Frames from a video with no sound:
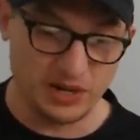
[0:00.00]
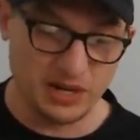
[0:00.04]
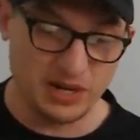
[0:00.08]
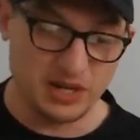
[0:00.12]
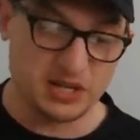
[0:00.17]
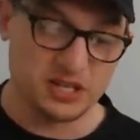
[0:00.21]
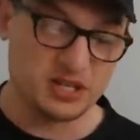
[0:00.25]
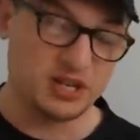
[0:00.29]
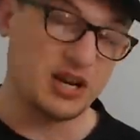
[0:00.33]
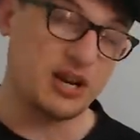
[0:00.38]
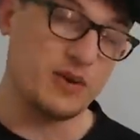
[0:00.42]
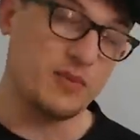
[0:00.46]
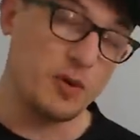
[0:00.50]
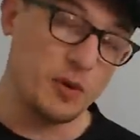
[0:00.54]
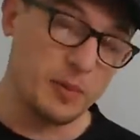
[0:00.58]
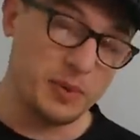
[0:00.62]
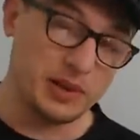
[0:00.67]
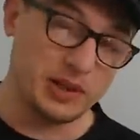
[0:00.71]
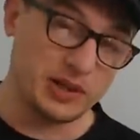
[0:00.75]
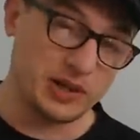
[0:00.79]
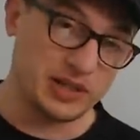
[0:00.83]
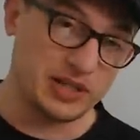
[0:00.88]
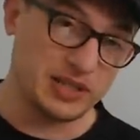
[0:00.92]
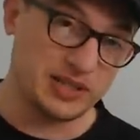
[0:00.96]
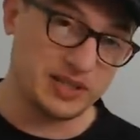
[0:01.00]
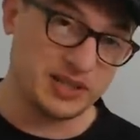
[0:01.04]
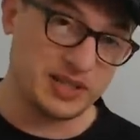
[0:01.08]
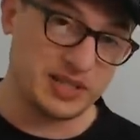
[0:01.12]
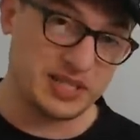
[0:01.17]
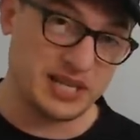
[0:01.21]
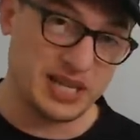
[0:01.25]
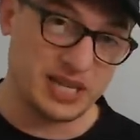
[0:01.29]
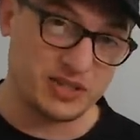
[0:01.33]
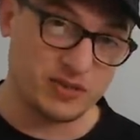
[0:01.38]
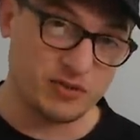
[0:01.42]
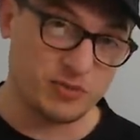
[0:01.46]
So I will be looking at the
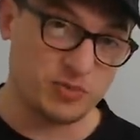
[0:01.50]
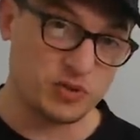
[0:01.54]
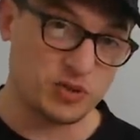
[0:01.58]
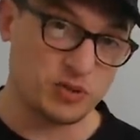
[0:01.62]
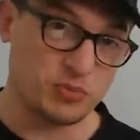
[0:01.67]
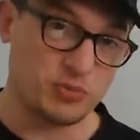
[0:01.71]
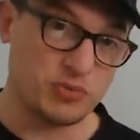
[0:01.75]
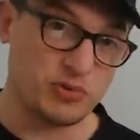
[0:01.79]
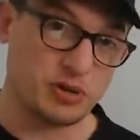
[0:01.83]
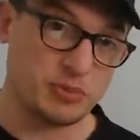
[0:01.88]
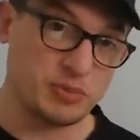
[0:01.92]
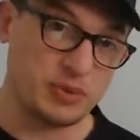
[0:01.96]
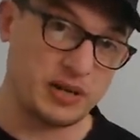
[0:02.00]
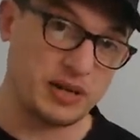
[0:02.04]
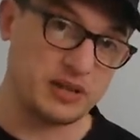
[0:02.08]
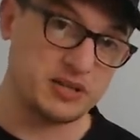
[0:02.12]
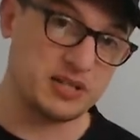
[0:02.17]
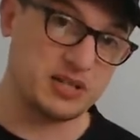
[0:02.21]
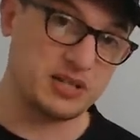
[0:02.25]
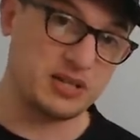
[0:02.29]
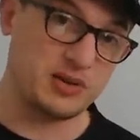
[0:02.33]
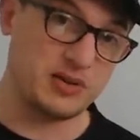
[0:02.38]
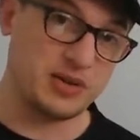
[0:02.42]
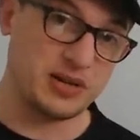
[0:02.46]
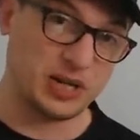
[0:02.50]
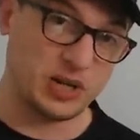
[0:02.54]
stats from Super Rugby Aotearoa.